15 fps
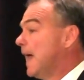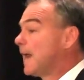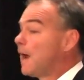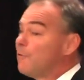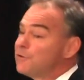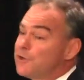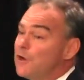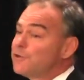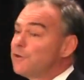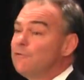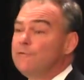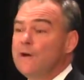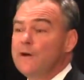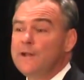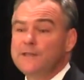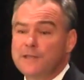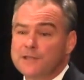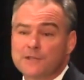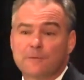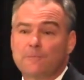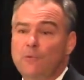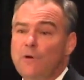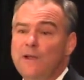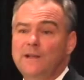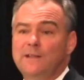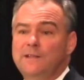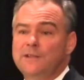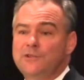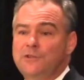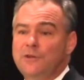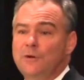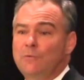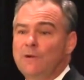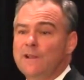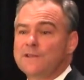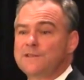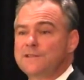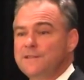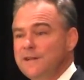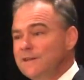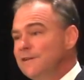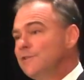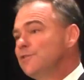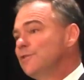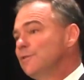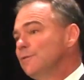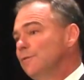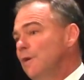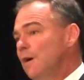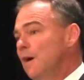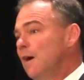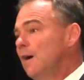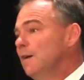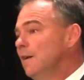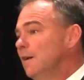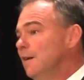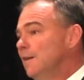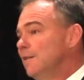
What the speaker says: And I was also very disappointed this year when a signature law